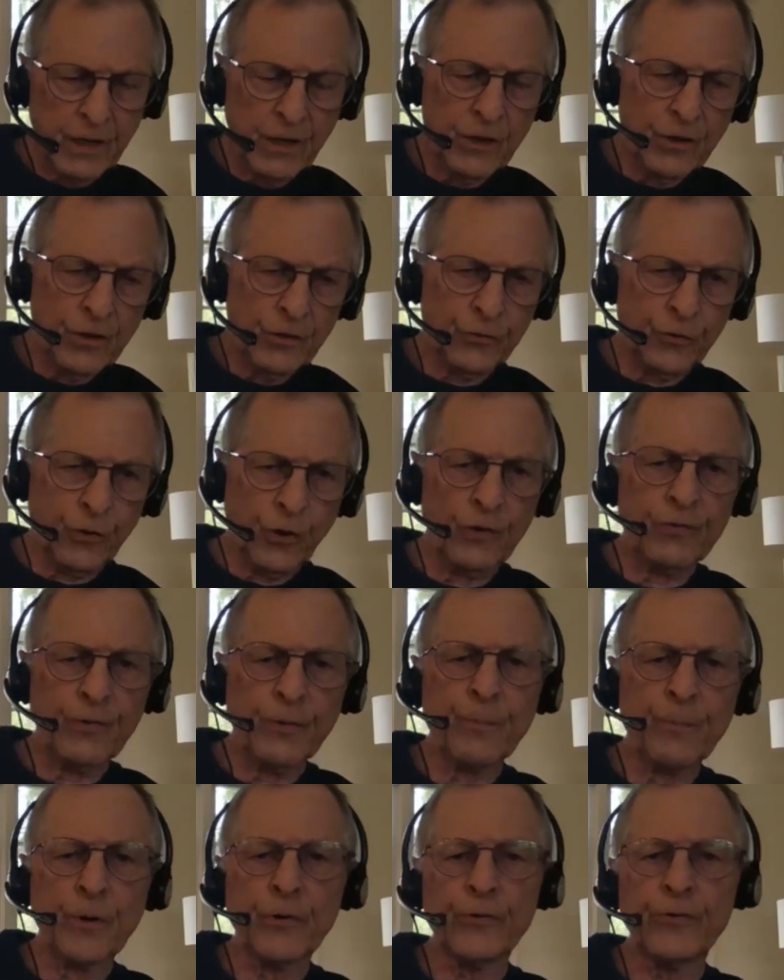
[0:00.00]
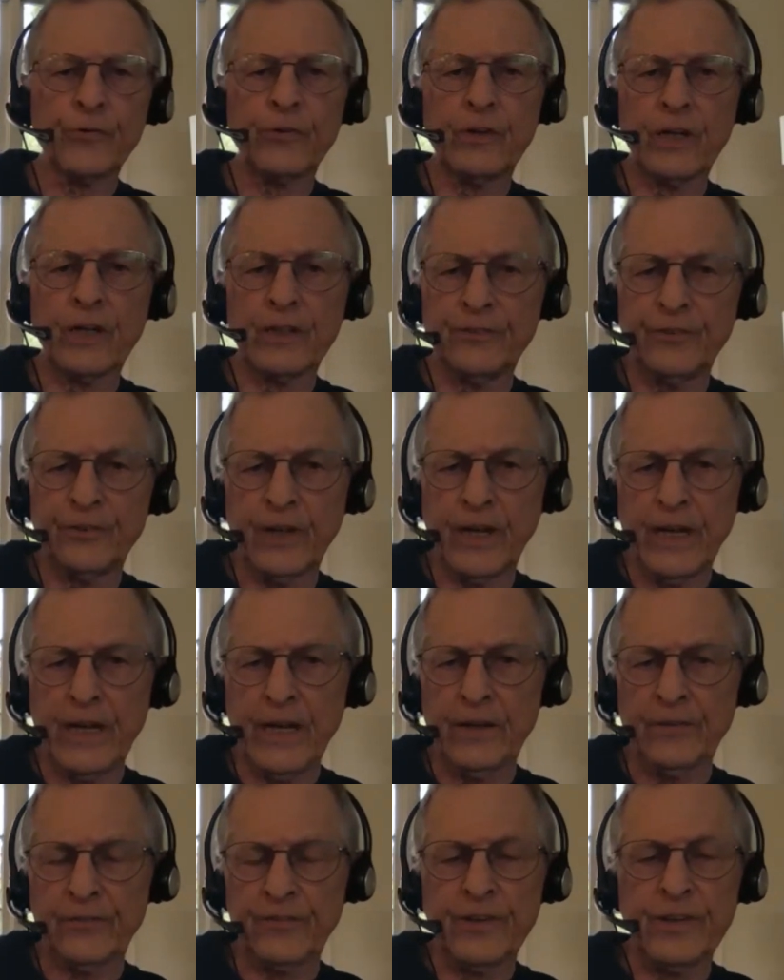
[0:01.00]
So if a person, let's say,
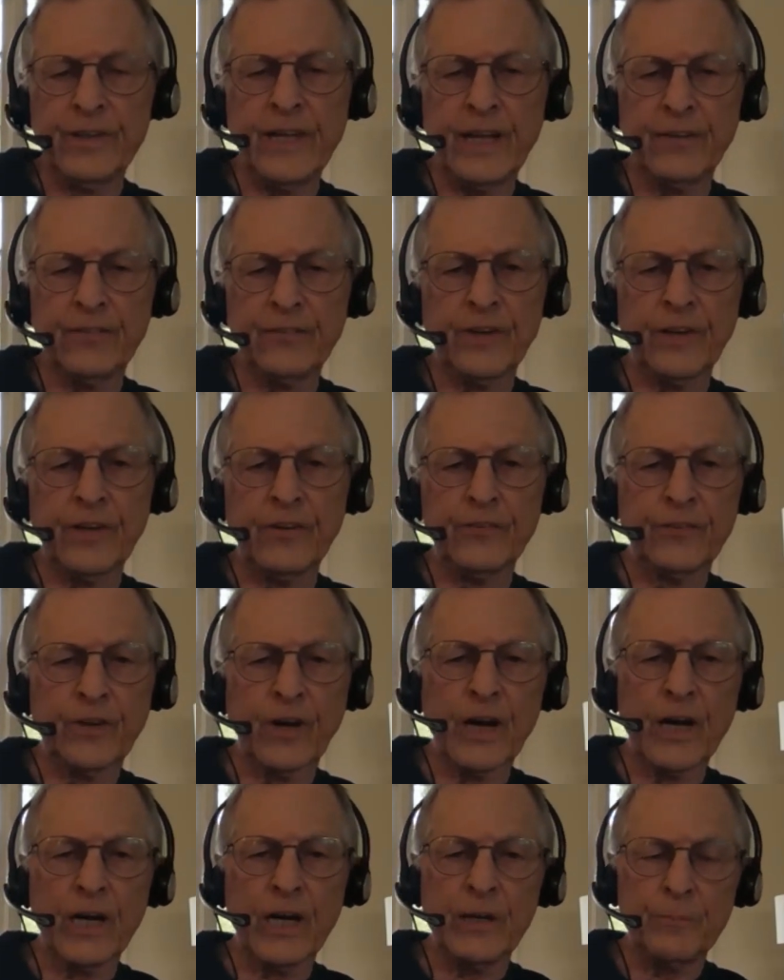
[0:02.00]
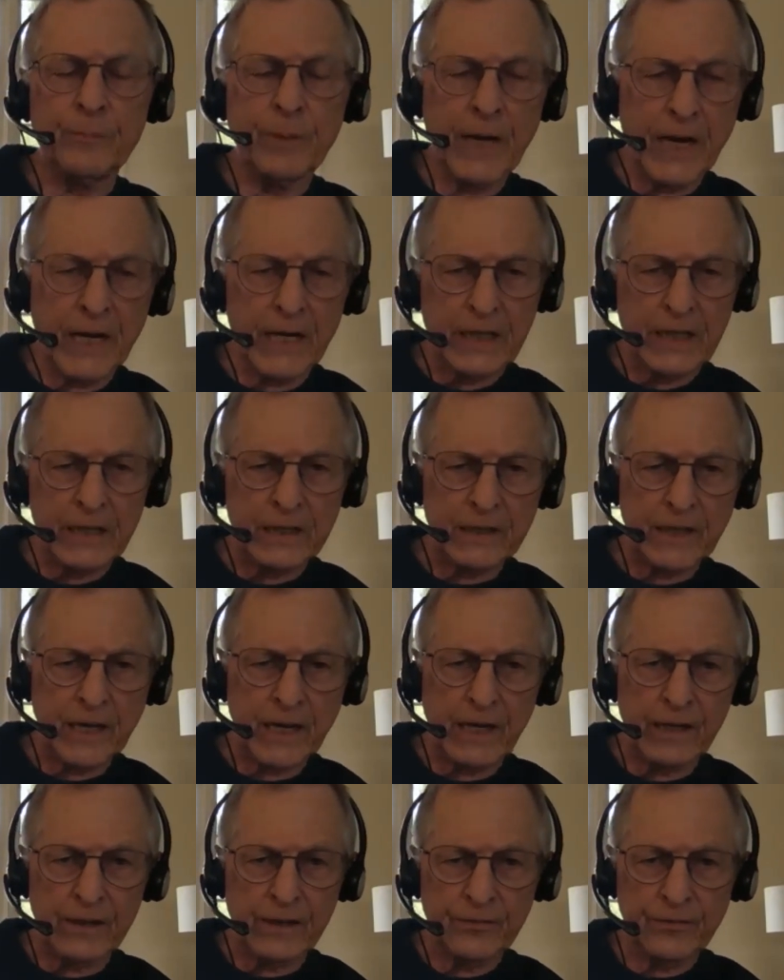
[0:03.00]
has intense anxiety panic
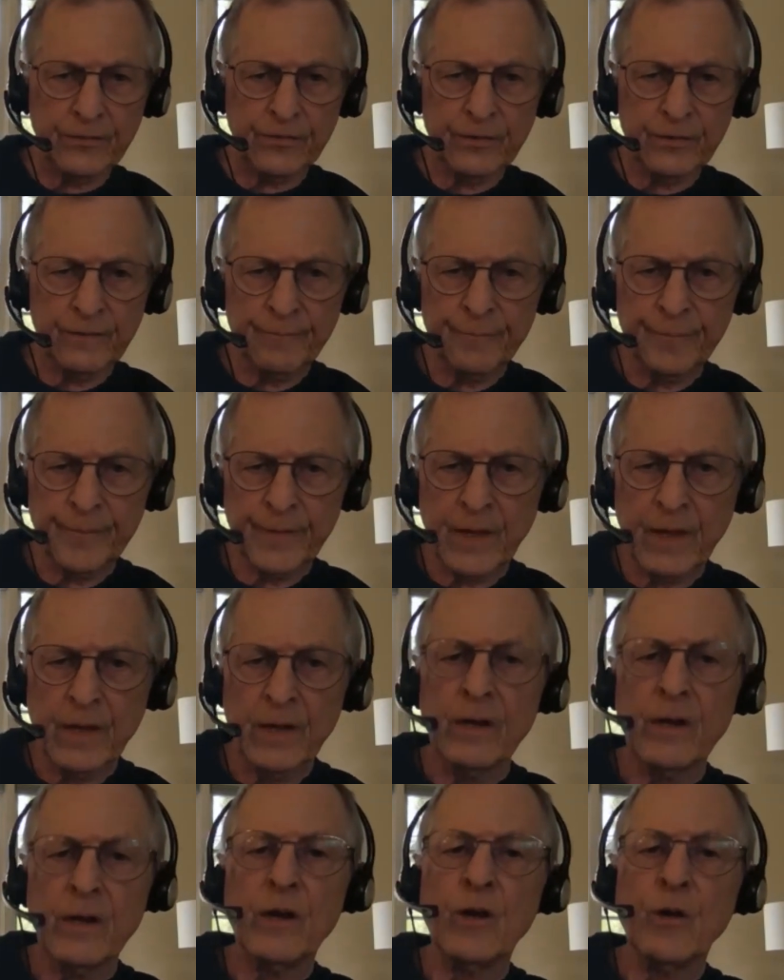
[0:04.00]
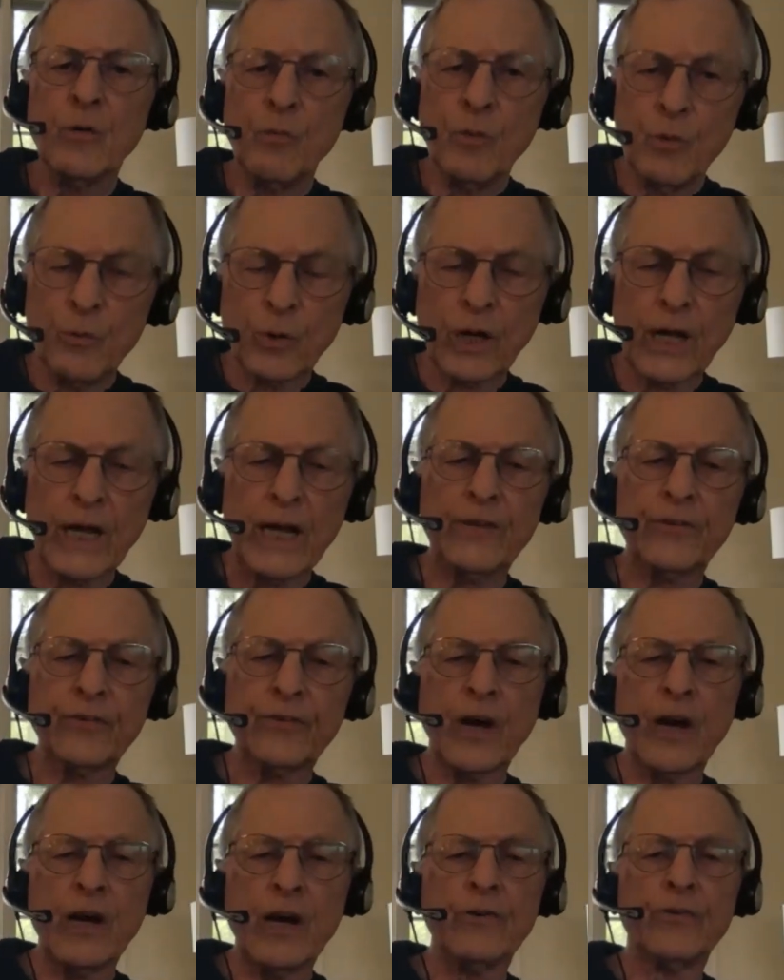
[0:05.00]
attacks, we will ask
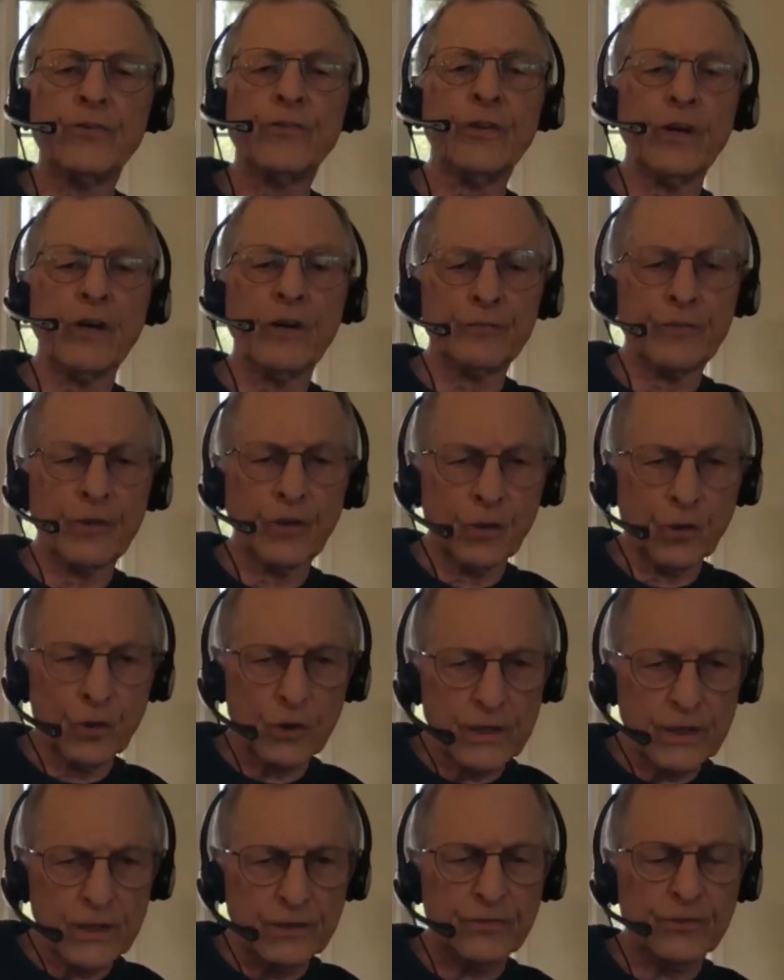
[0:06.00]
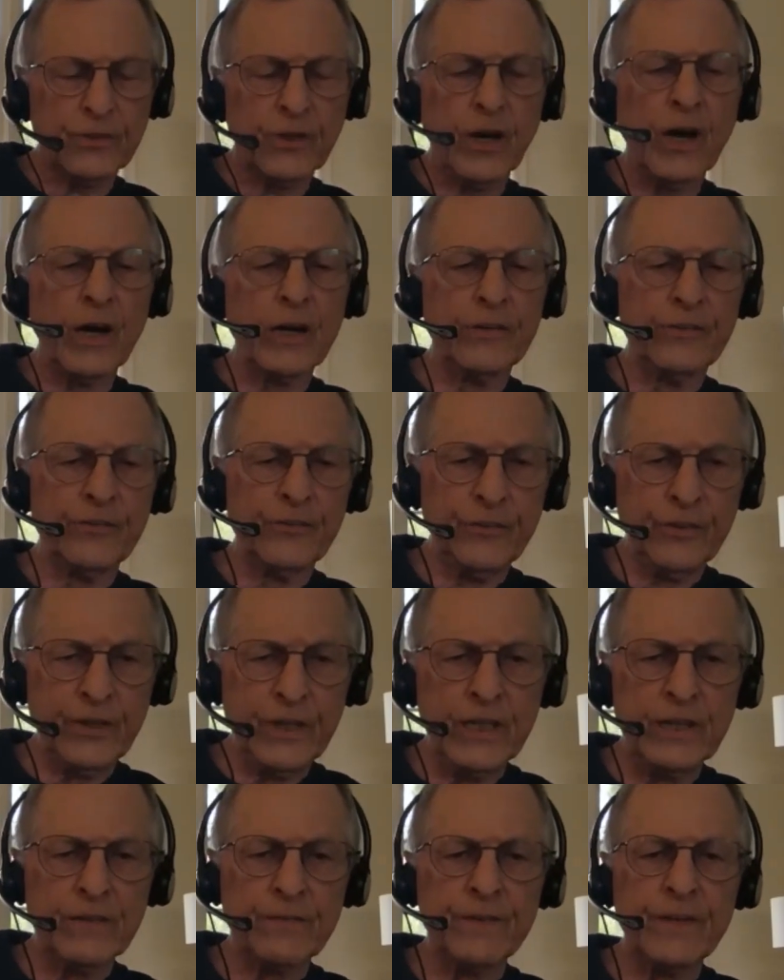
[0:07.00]
higher self to look inside and
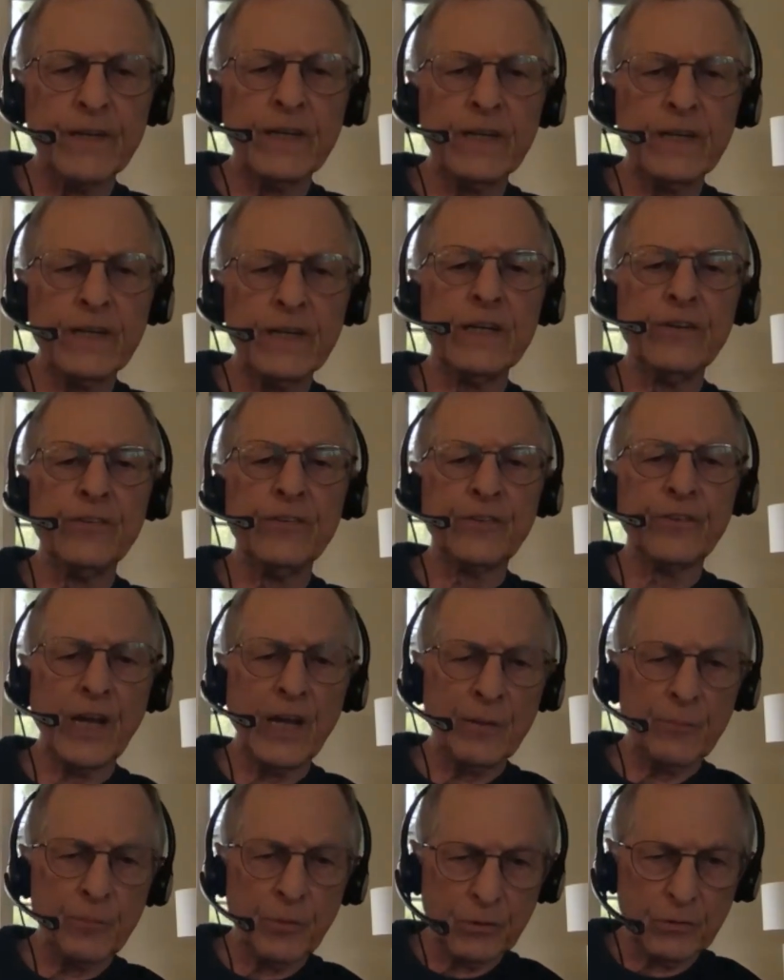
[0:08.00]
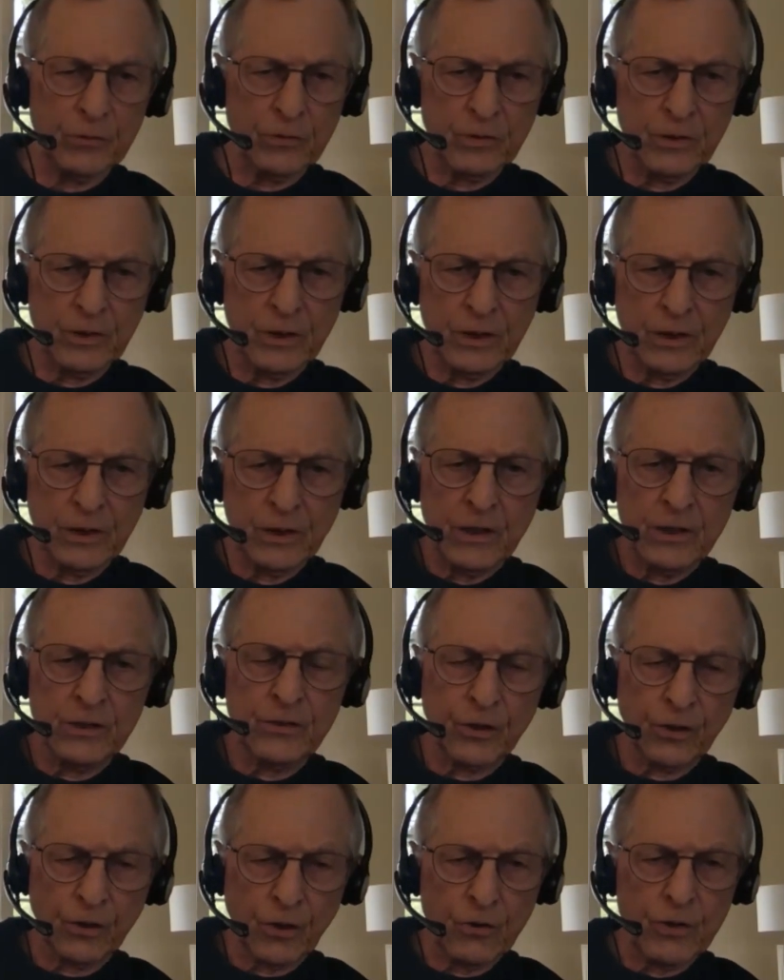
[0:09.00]
see if it is able to
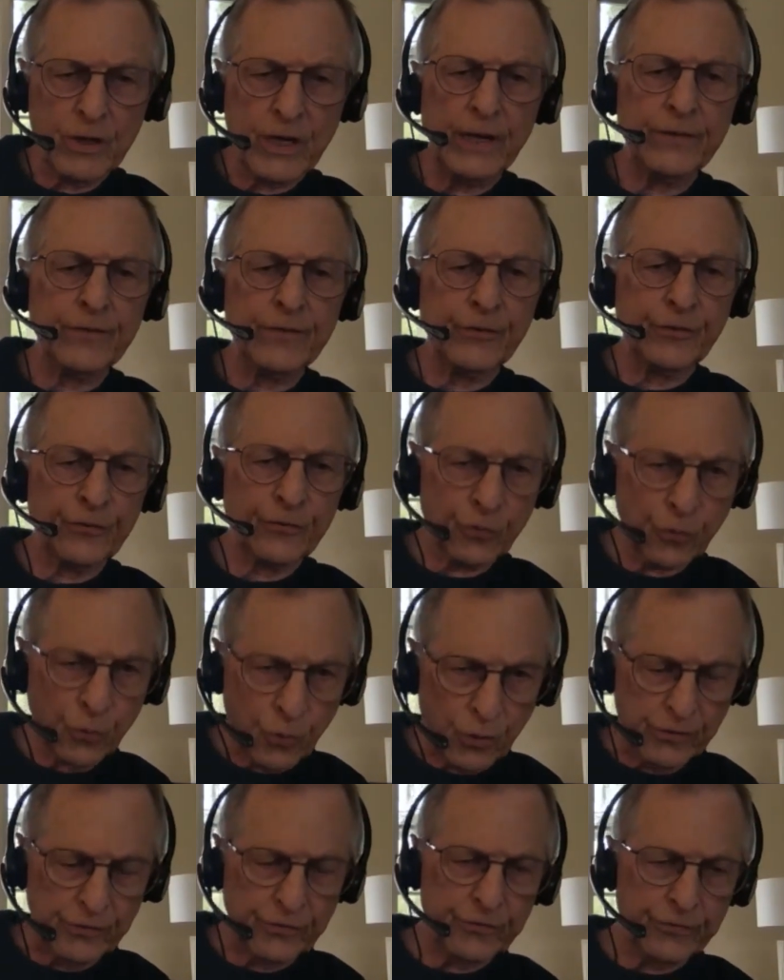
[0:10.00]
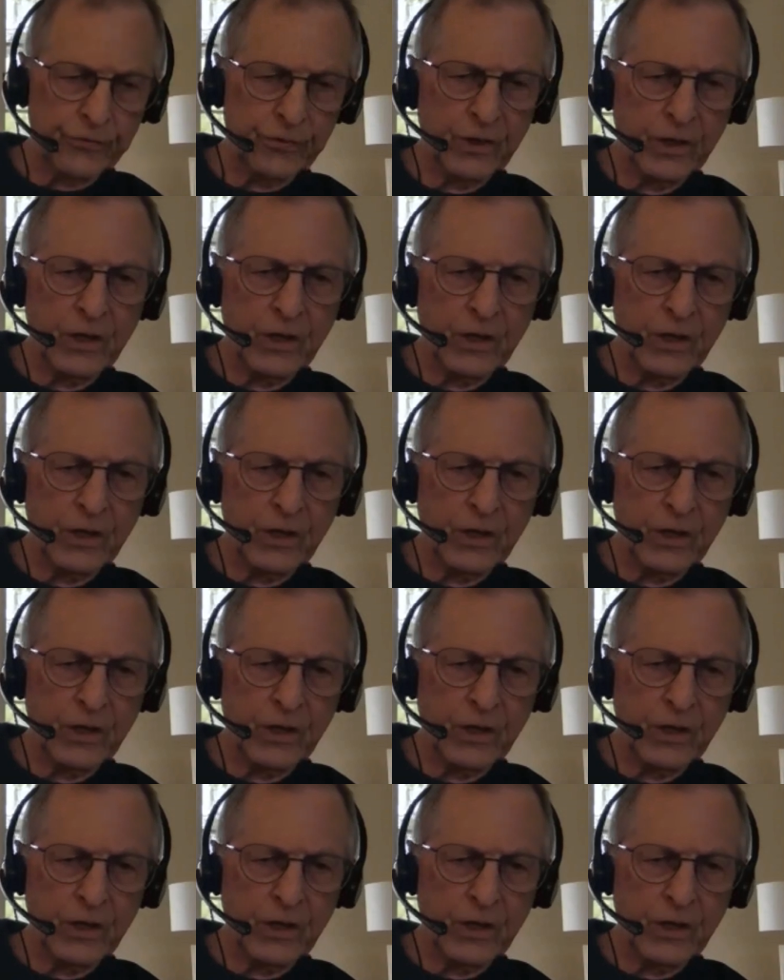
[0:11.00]
locate the source